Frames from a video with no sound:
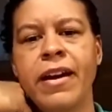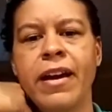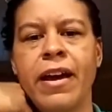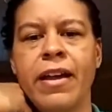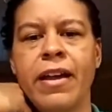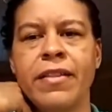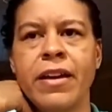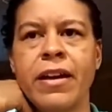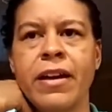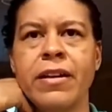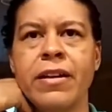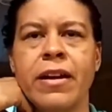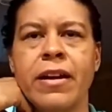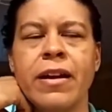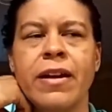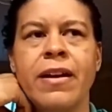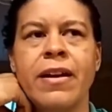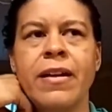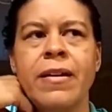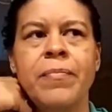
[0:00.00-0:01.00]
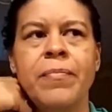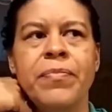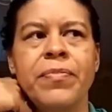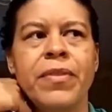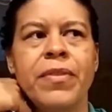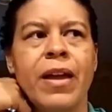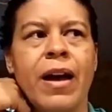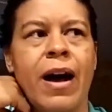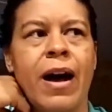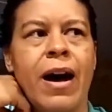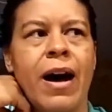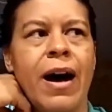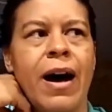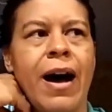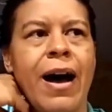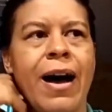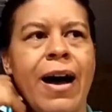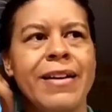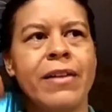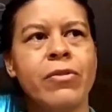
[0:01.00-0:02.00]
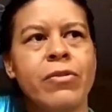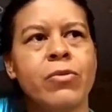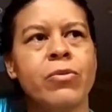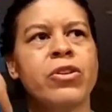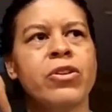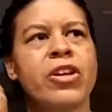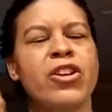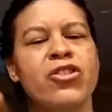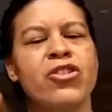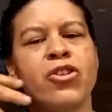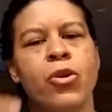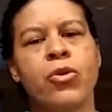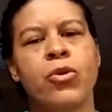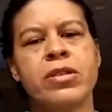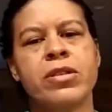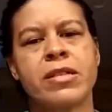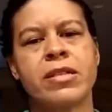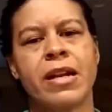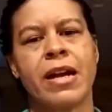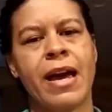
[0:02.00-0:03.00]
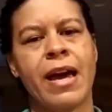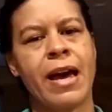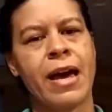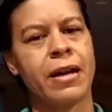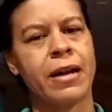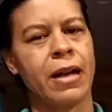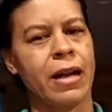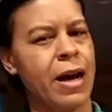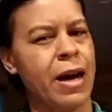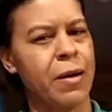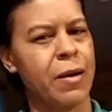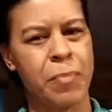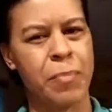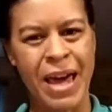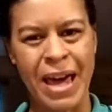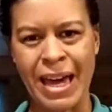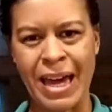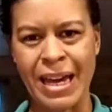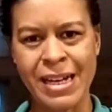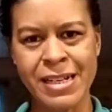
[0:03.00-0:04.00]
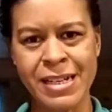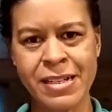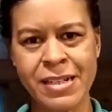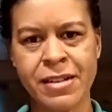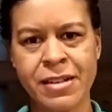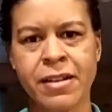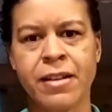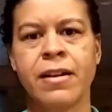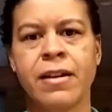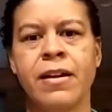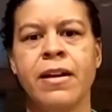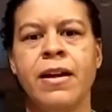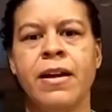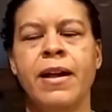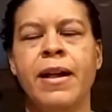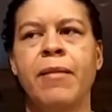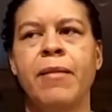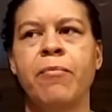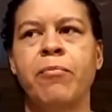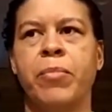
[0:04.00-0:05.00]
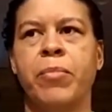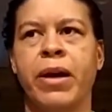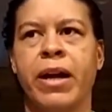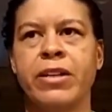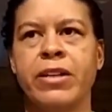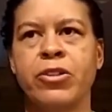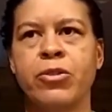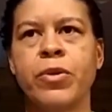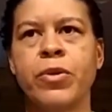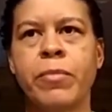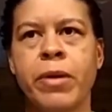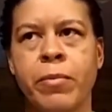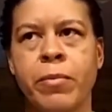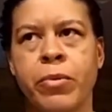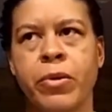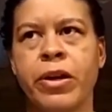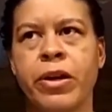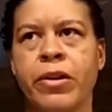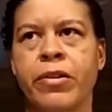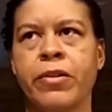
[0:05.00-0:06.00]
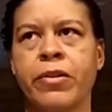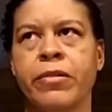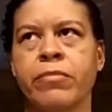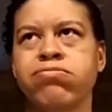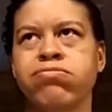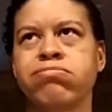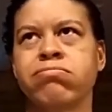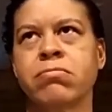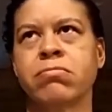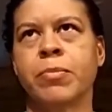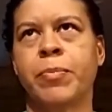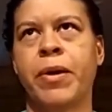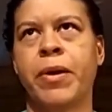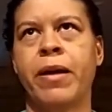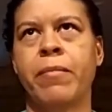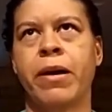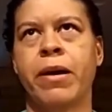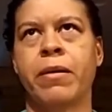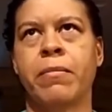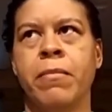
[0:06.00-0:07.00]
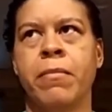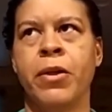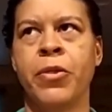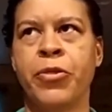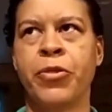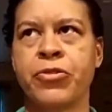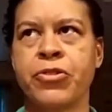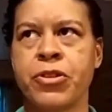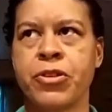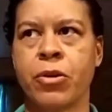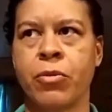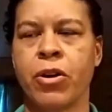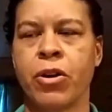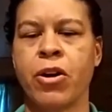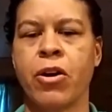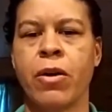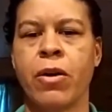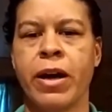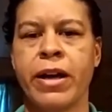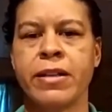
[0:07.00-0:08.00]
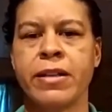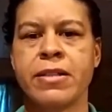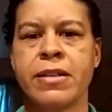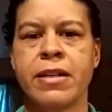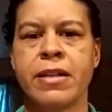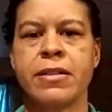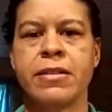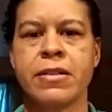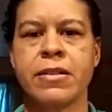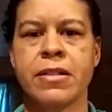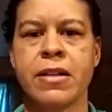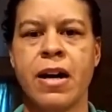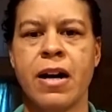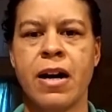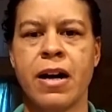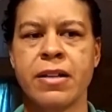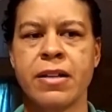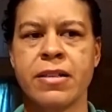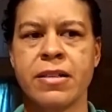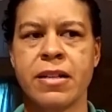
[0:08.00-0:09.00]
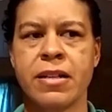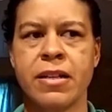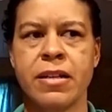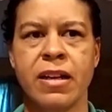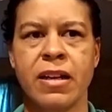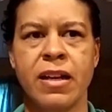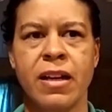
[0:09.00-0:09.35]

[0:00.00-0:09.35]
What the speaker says: And then I never really noticed that I had a lot of pain, but I do remember here probably about a month or so ago, I had said to Scott, I said,